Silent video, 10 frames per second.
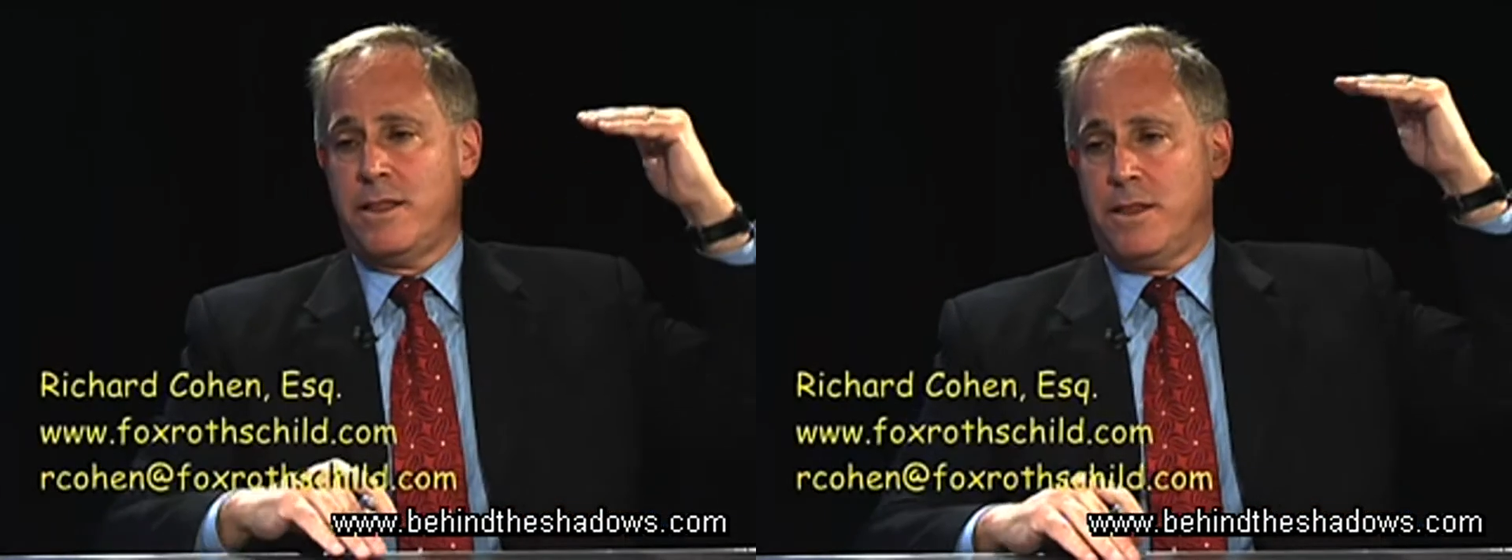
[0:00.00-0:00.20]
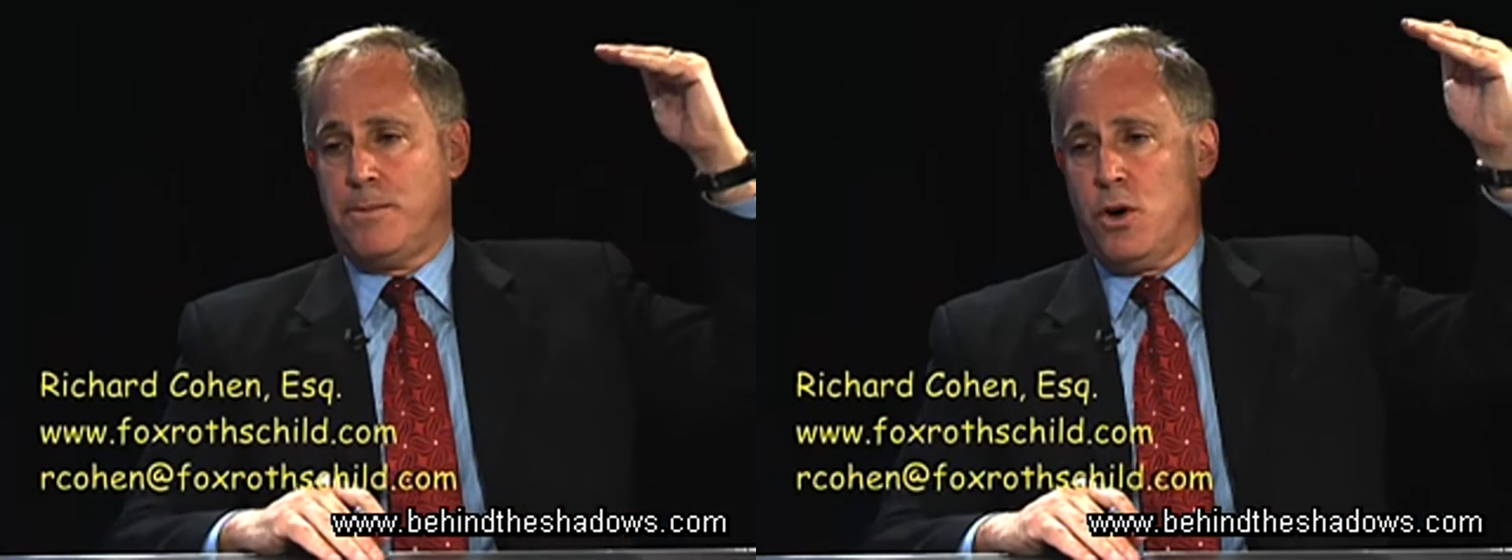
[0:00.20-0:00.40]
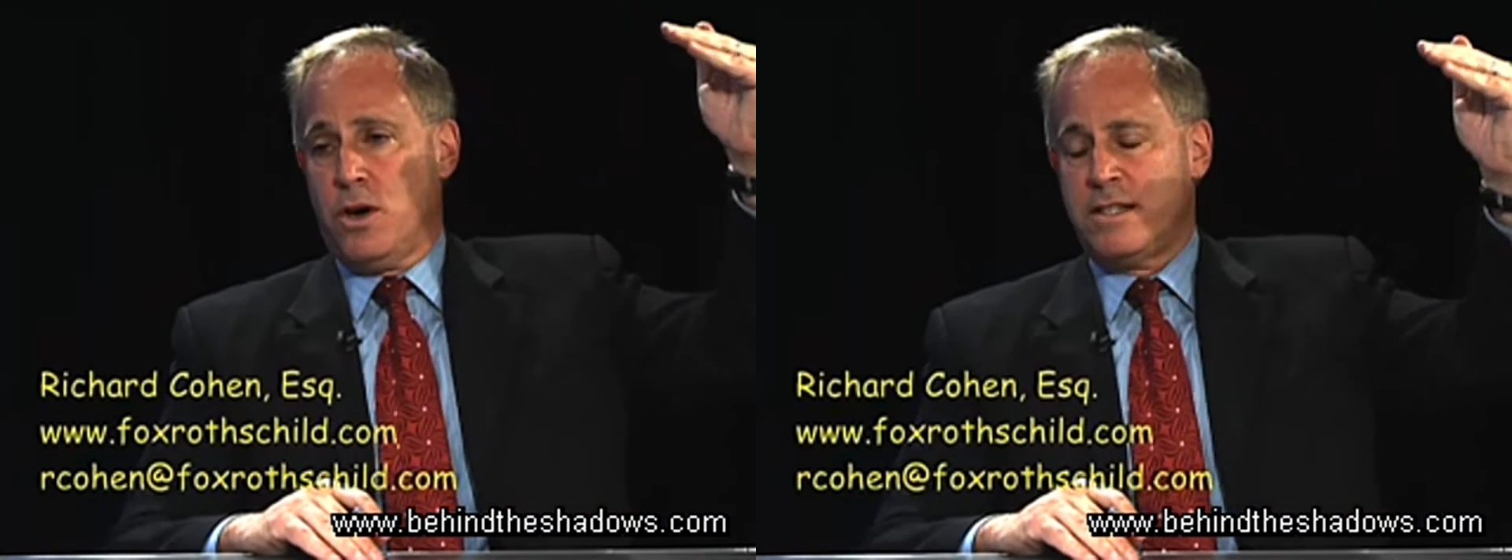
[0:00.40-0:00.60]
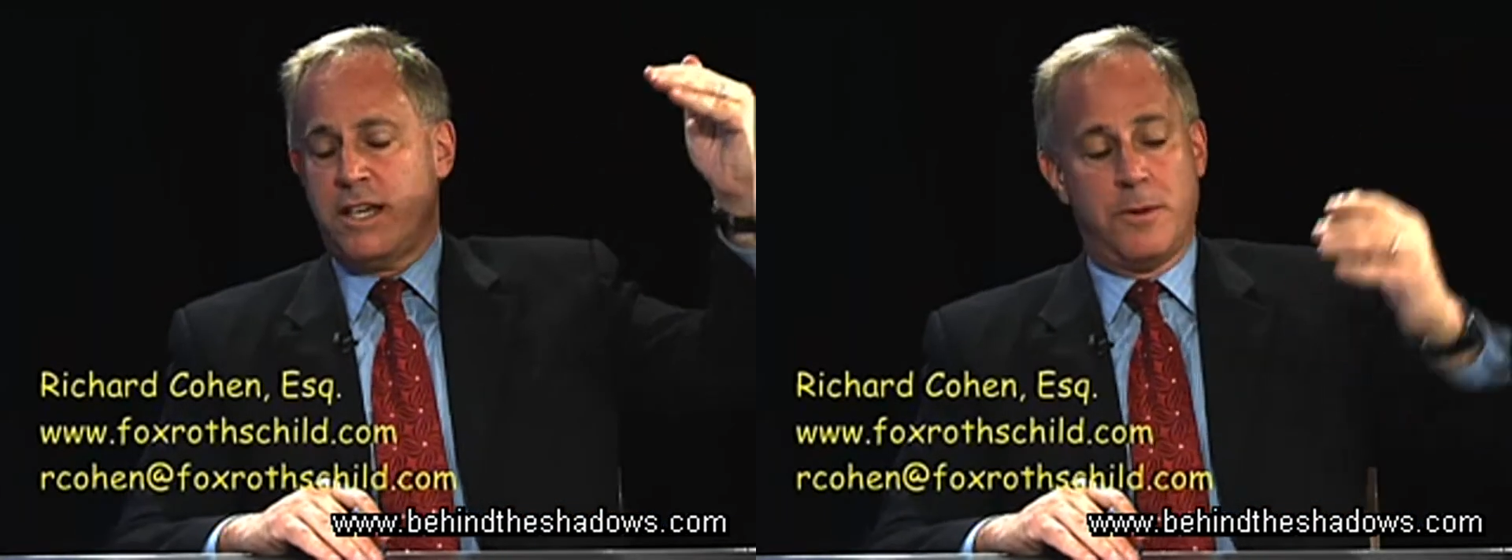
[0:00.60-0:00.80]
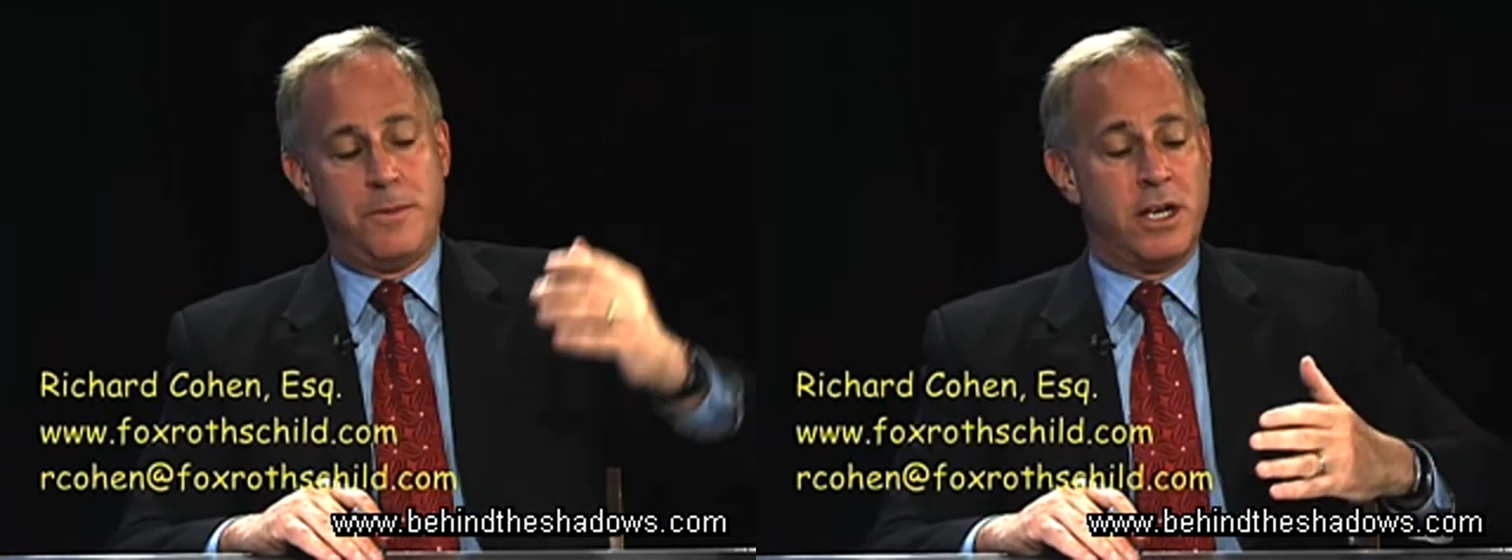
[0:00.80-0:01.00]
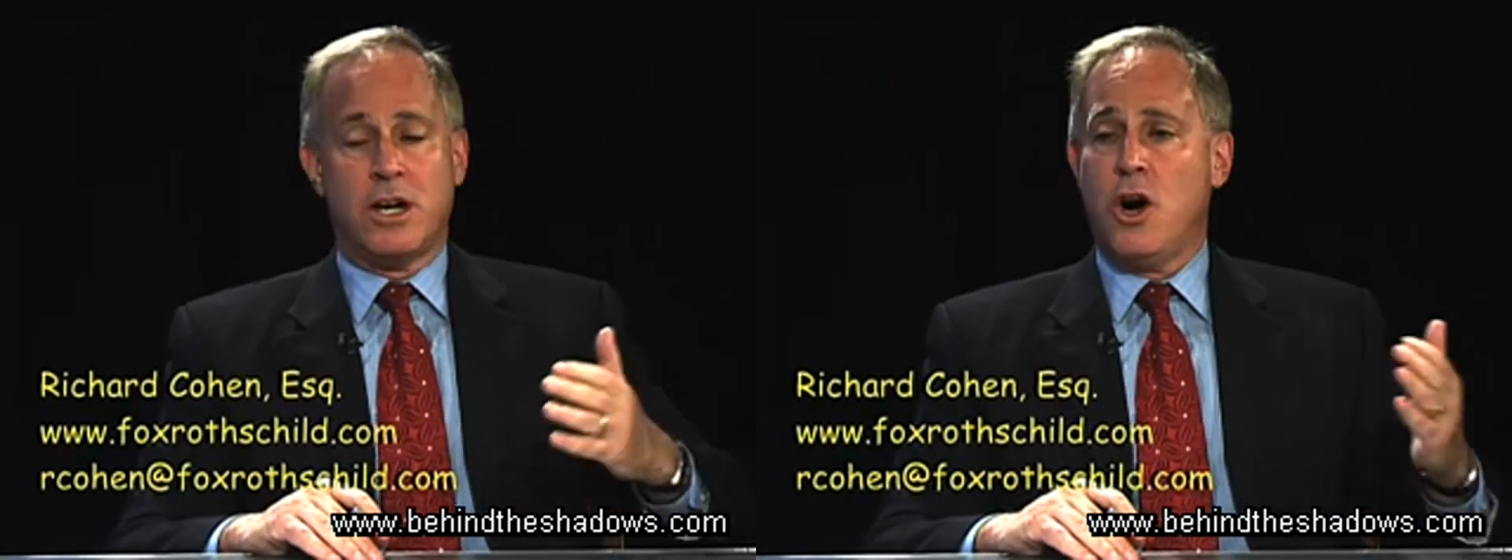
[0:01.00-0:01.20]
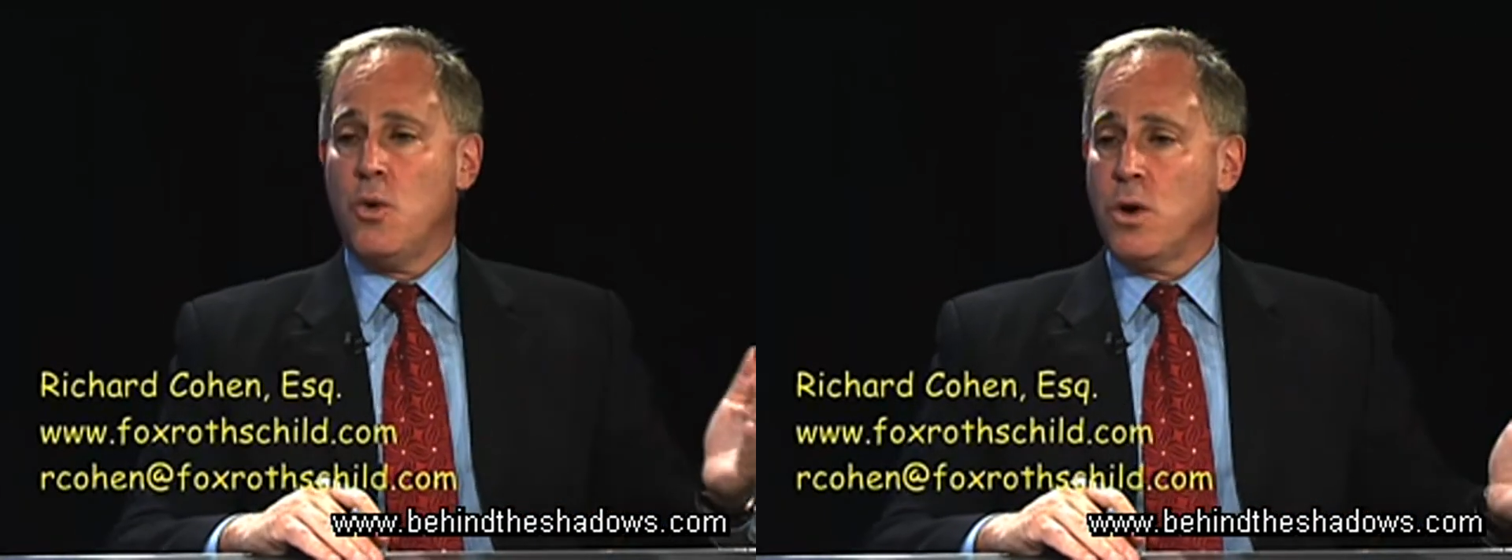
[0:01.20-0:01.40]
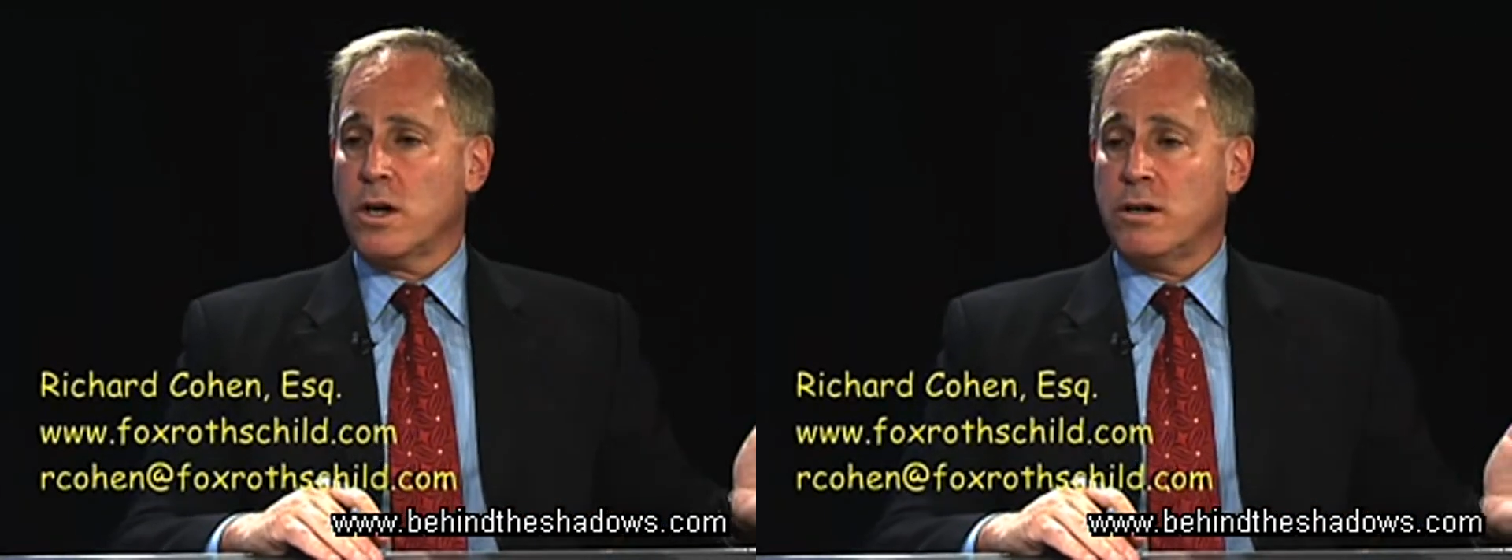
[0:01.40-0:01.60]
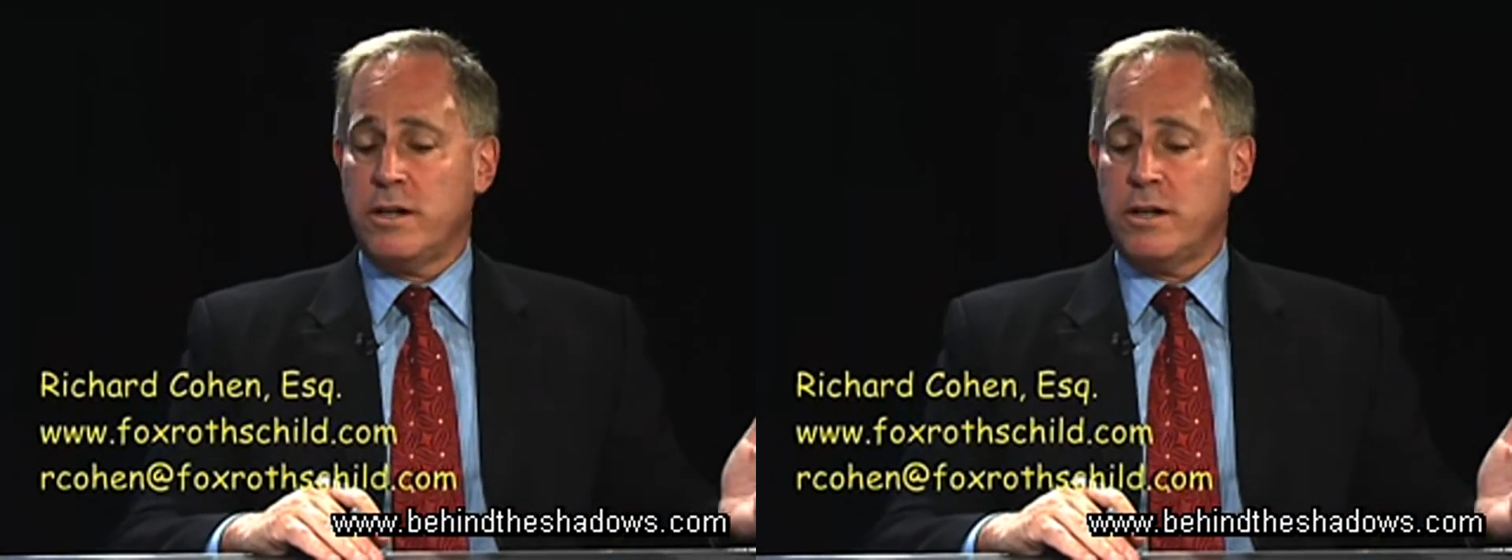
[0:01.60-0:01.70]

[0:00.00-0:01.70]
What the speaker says: the boss, it could be a coworker,